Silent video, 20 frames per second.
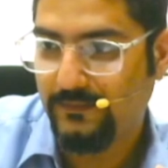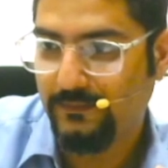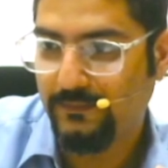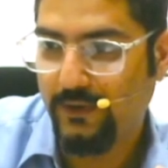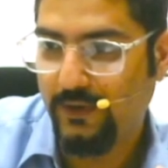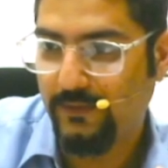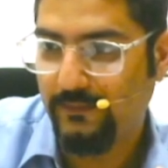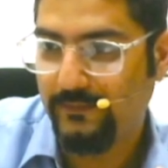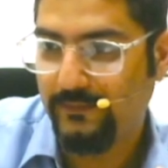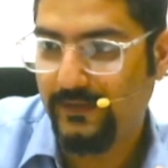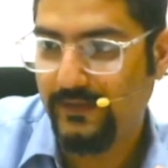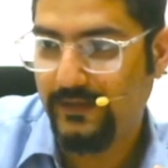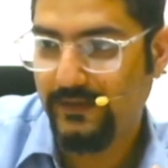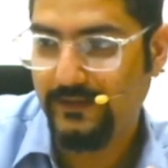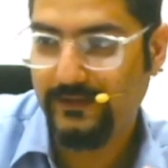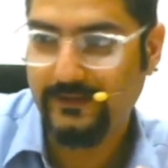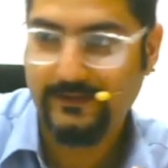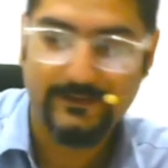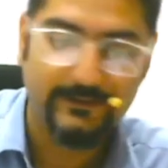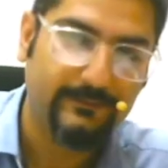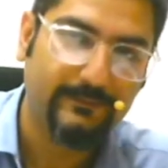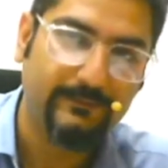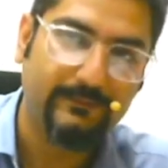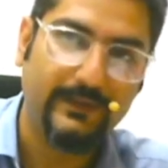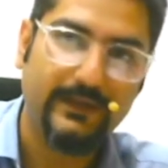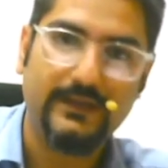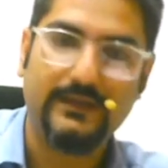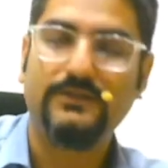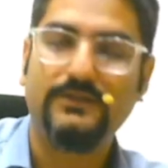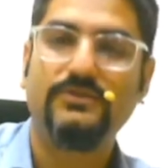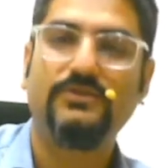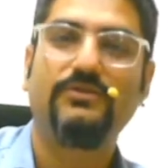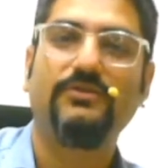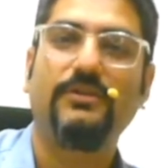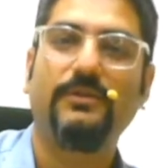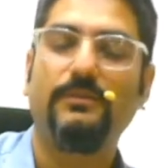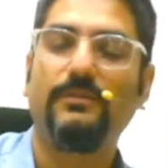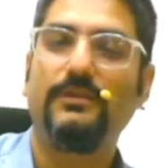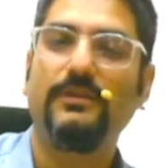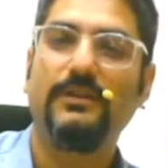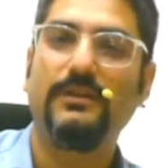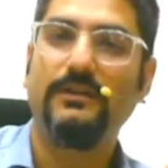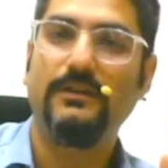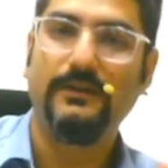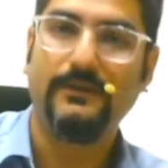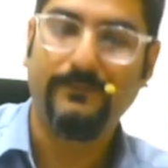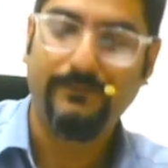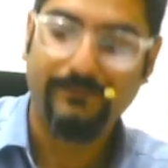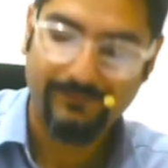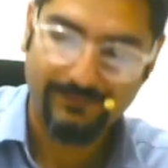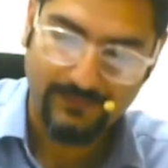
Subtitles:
Bombay bench, Tribunal